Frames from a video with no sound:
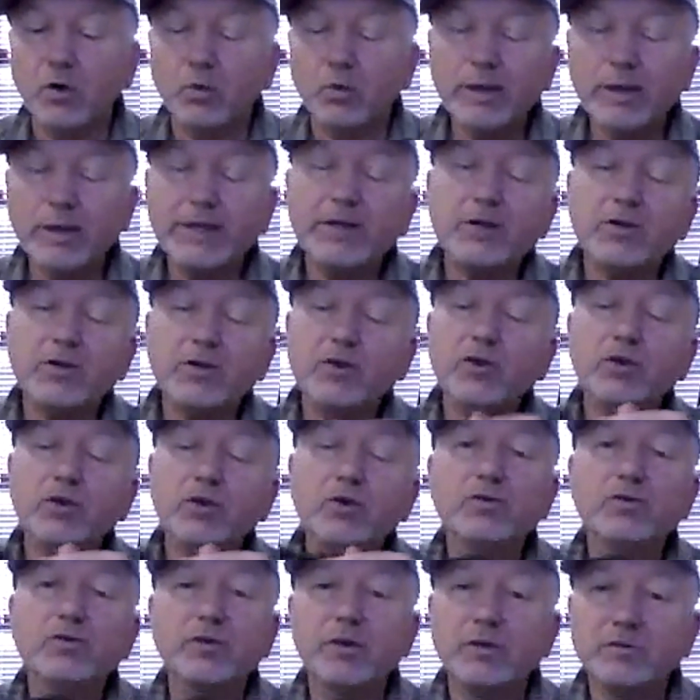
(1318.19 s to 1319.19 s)
we can
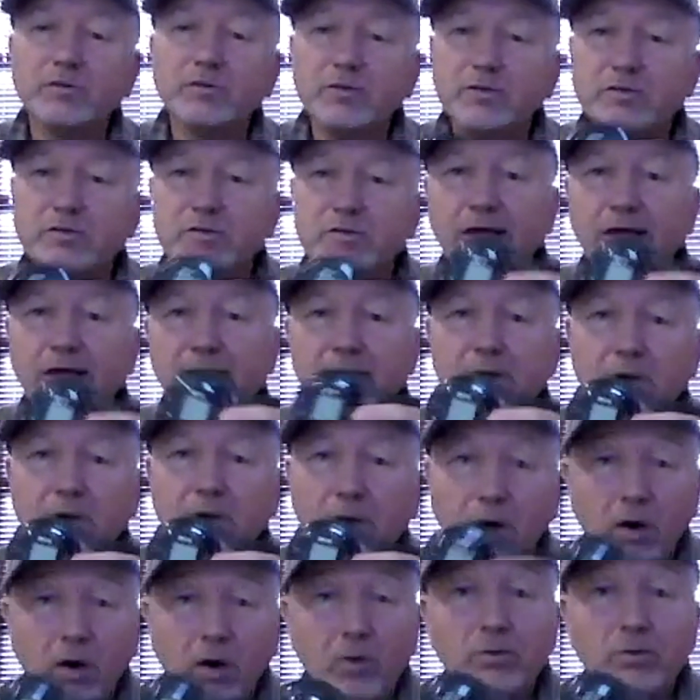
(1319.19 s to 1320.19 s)
use it as a
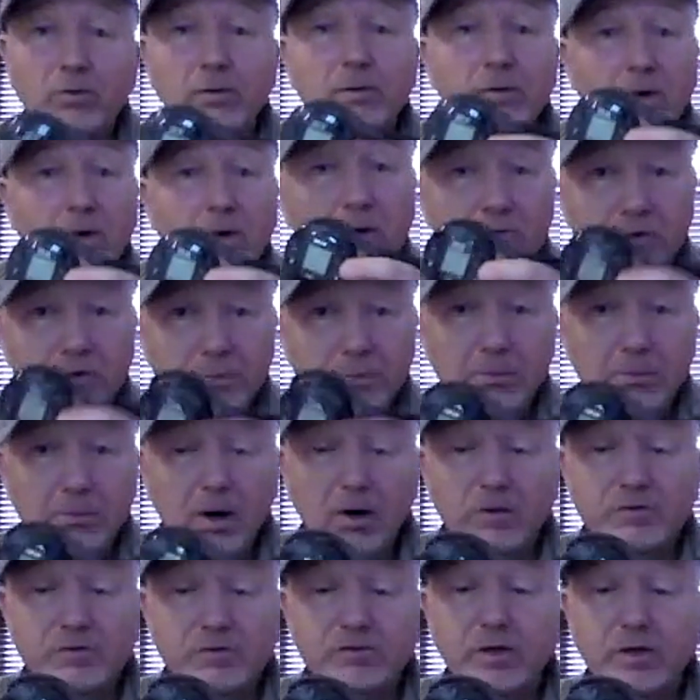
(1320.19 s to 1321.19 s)
standalone, as a
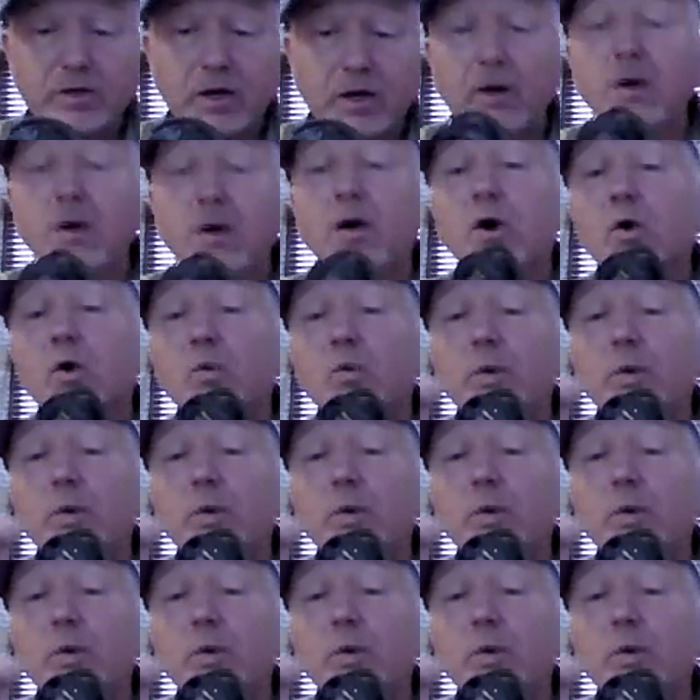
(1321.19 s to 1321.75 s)
master,